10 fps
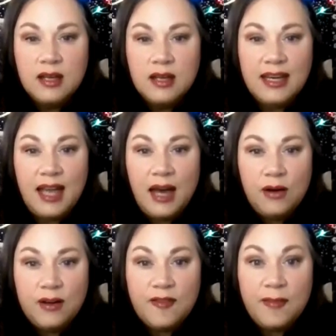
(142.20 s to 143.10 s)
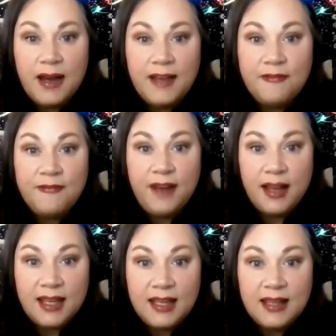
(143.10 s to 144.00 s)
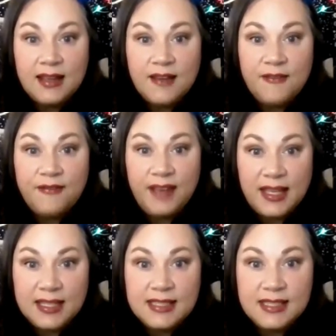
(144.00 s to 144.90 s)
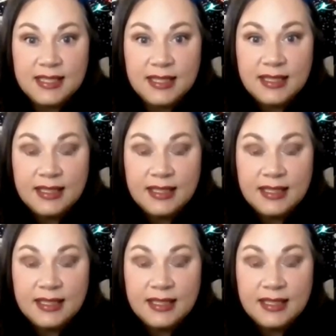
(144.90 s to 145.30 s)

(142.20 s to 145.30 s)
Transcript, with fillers: get out of my fucking face.